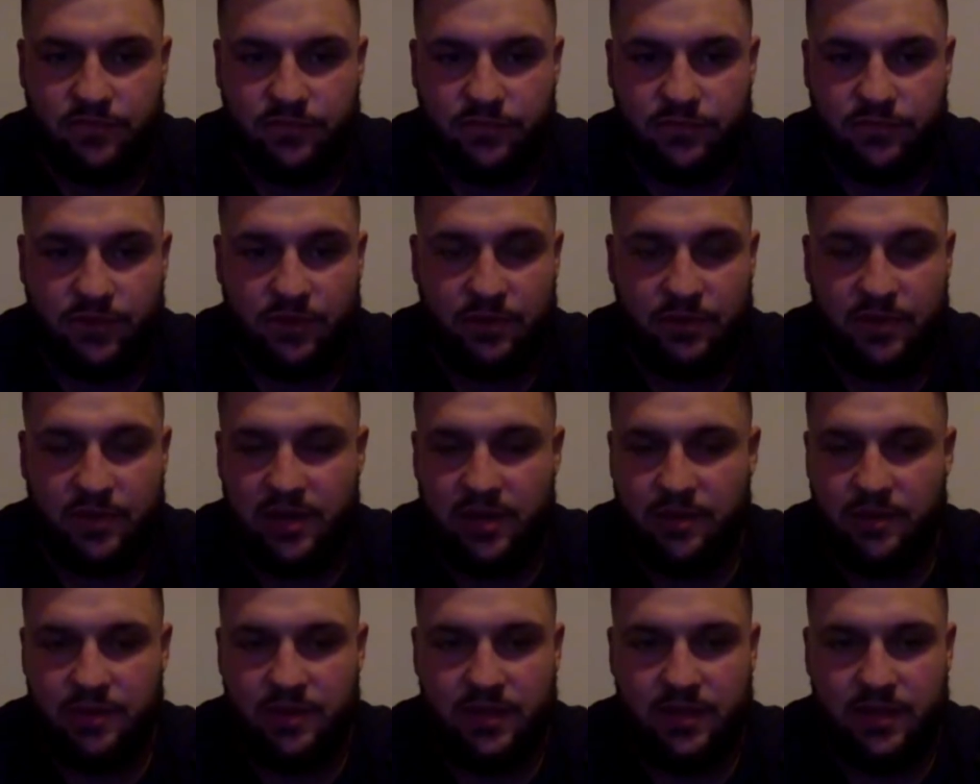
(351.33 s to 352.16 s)
from
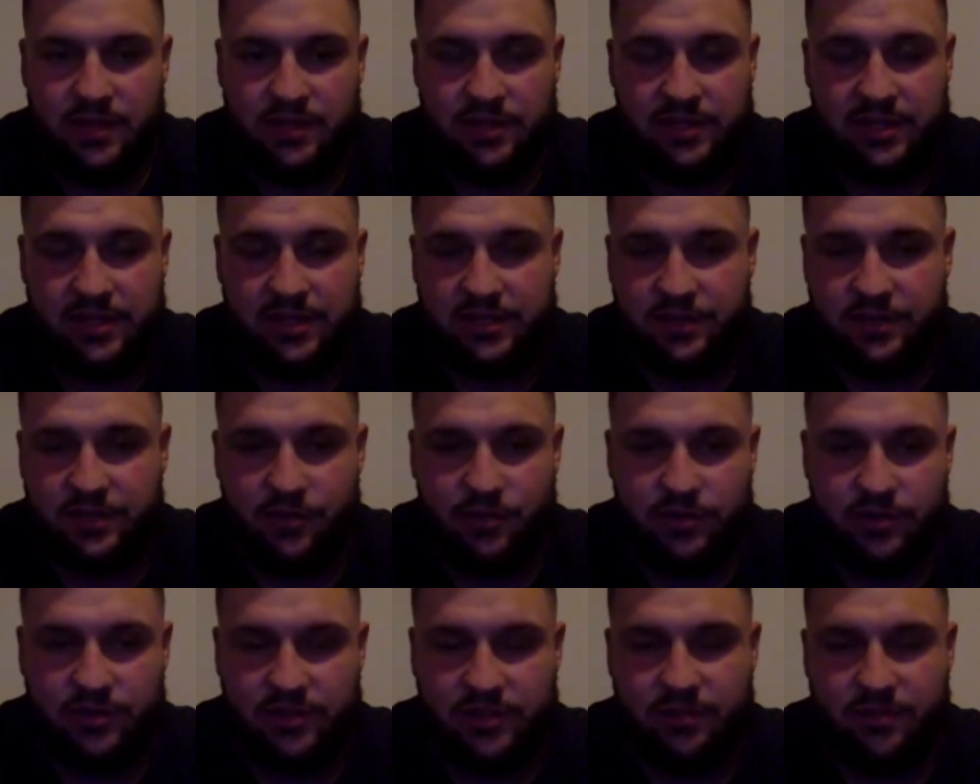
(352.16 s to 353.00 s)
them, and they just asked if I
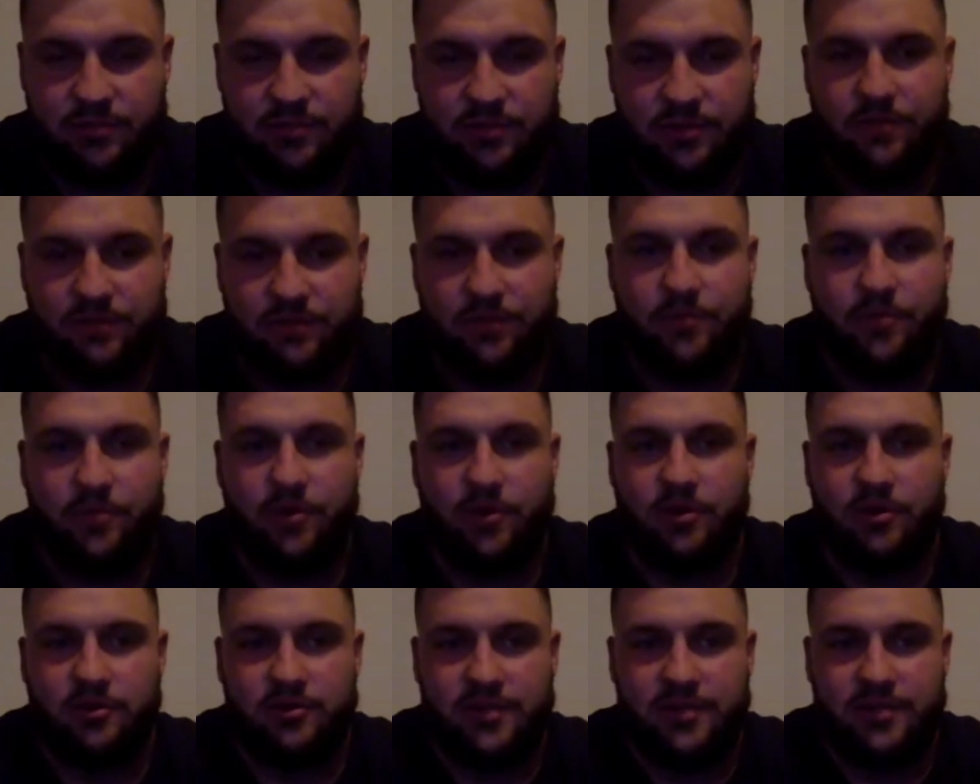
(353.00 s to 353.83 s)
wanted to come play
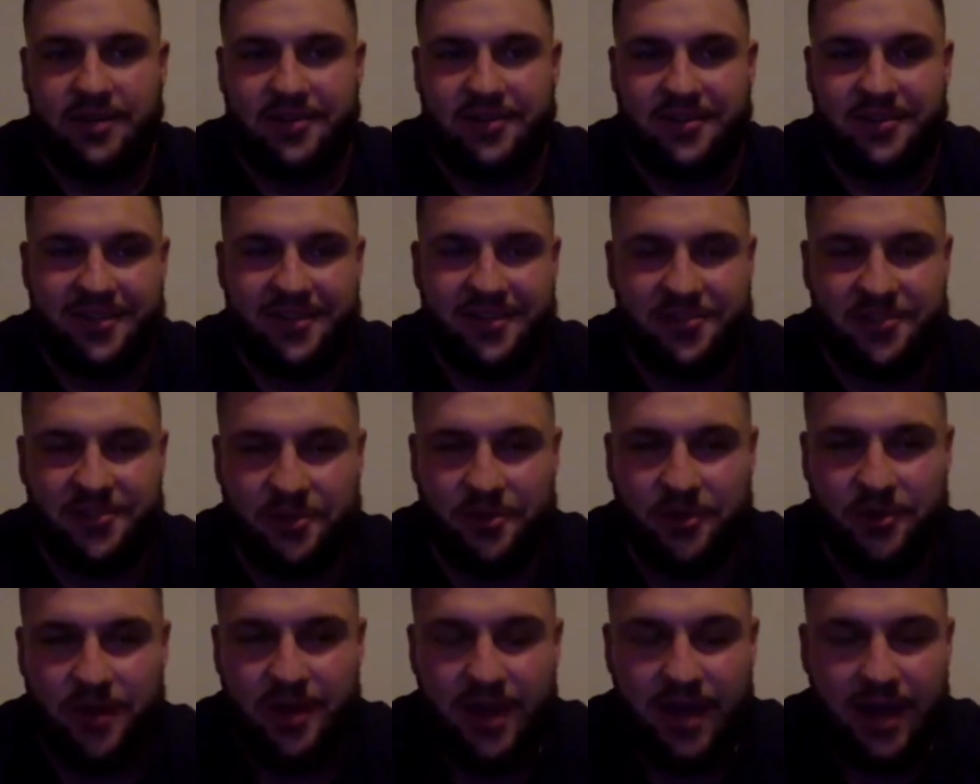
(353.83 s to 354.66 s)
football down there.
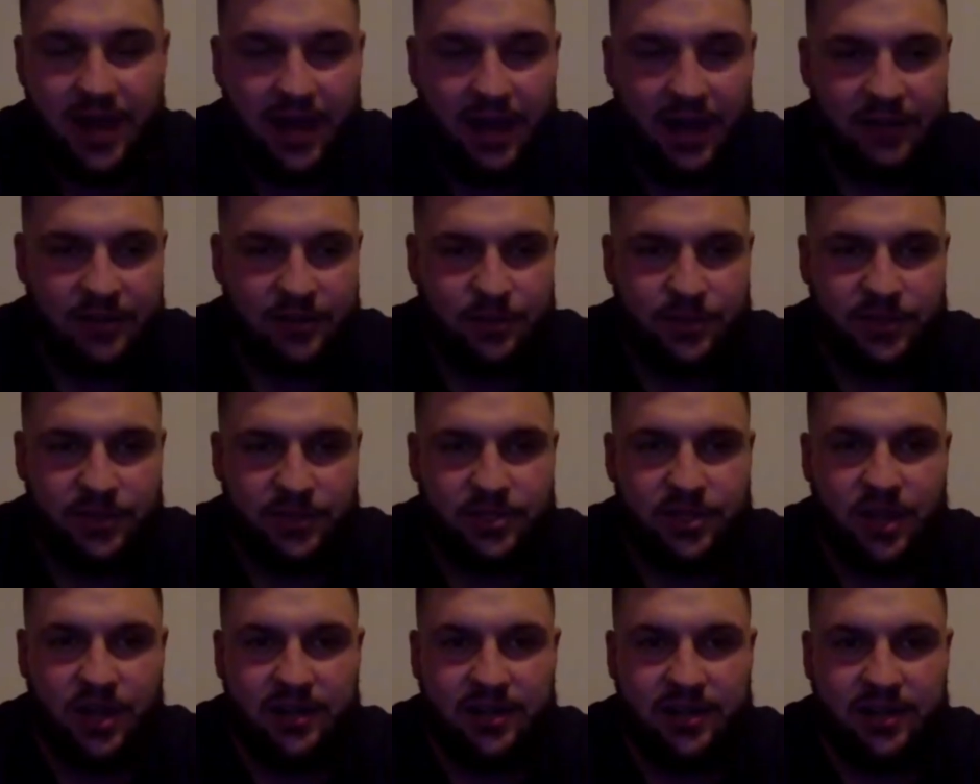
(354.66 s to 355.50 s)
So I was a
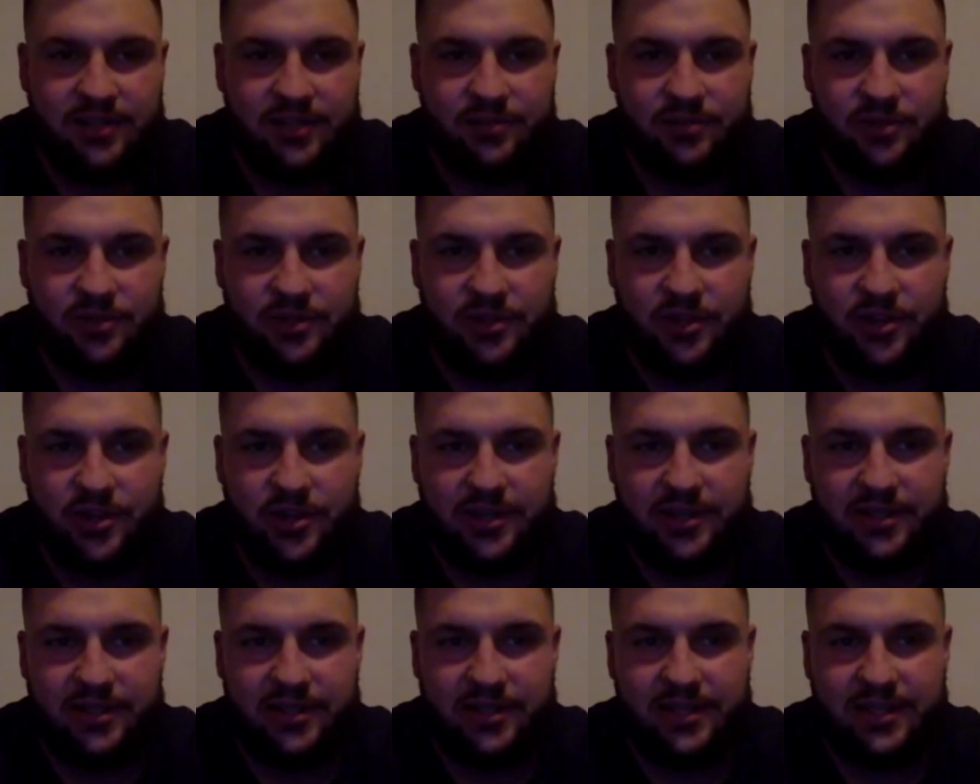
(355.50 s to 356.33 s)
bit shocked, didn't really know
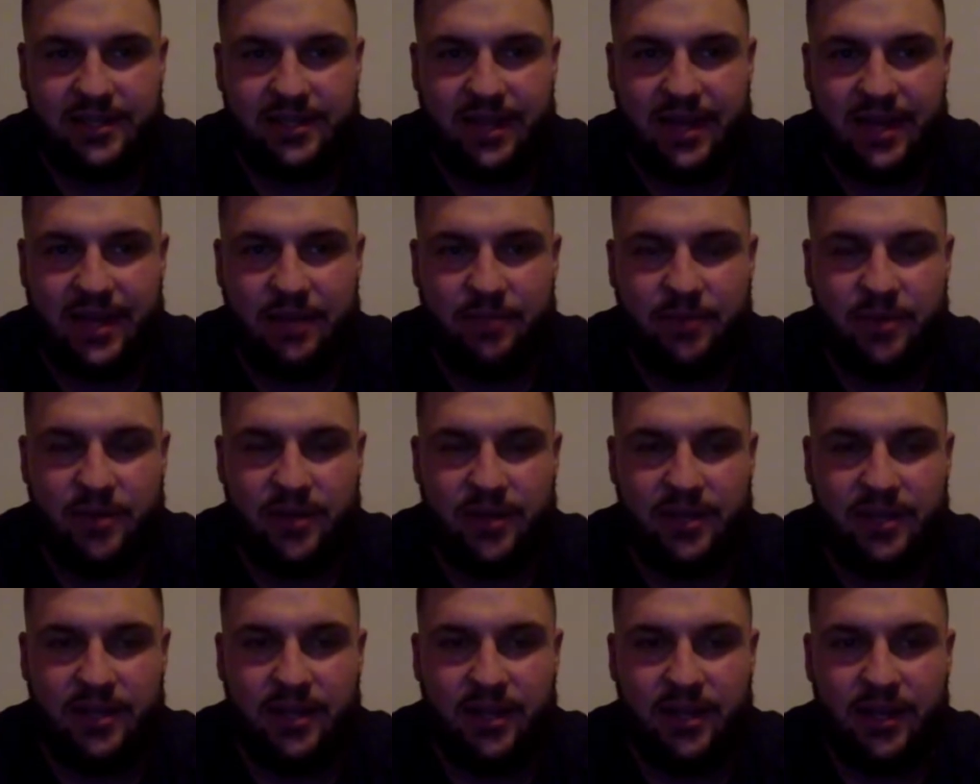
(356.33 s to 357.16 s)
how to take that,
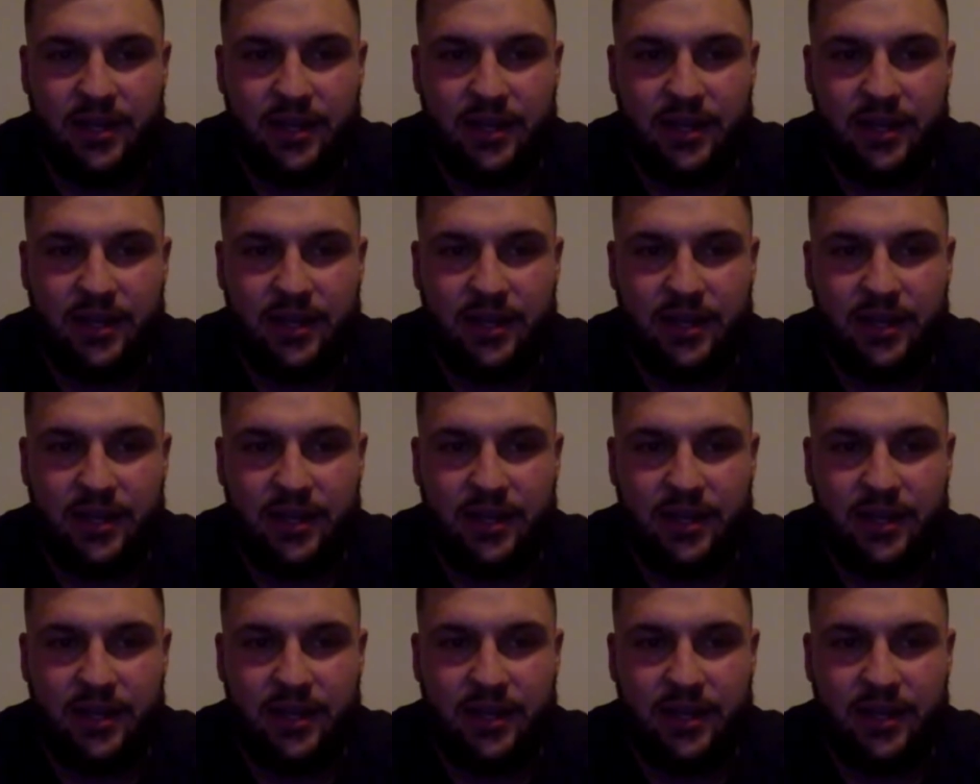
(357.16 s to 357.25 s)
but